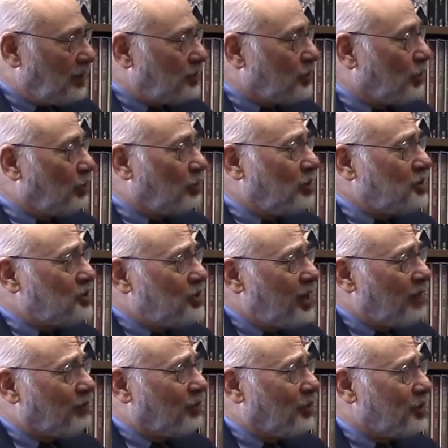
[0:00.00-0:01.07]
So there was
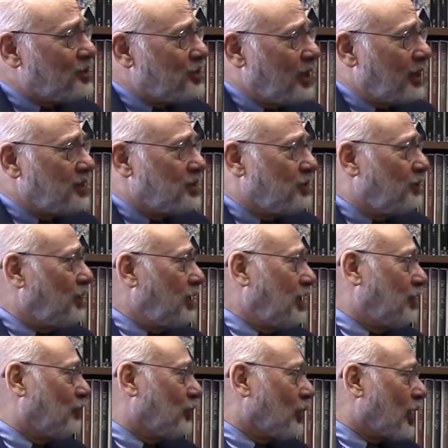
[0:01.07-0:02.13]
never a sense of a
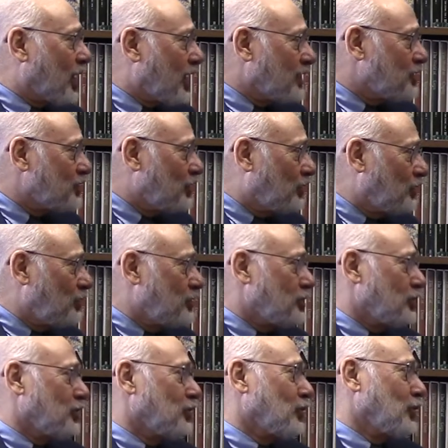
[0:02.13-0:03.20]
need for a
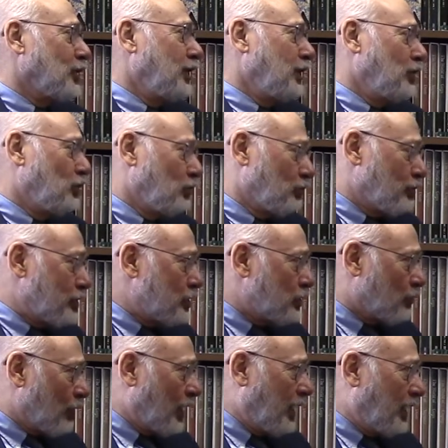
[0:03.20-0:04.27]
constitution or a need to
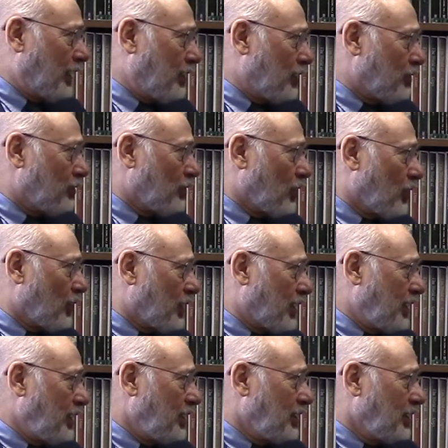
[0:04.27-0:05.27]
restrain authority